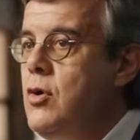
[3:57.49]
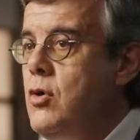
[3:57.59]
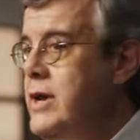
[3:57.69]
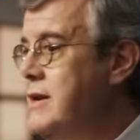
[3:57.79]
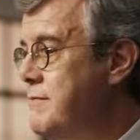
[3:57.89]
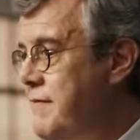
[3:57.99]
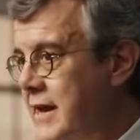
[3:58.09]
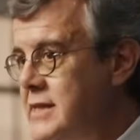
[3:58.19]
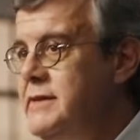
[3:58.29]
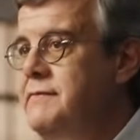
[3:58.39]
or
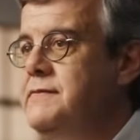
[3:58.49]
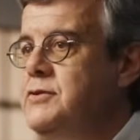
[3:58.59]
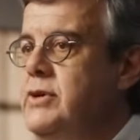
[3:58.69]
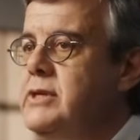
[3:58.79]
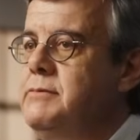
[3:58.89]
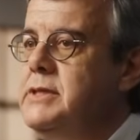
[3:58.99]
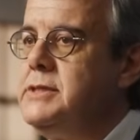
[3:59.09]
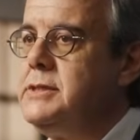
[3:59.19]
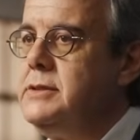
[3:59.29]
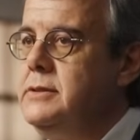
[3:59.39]
ineffective
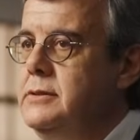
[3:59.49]
treatments.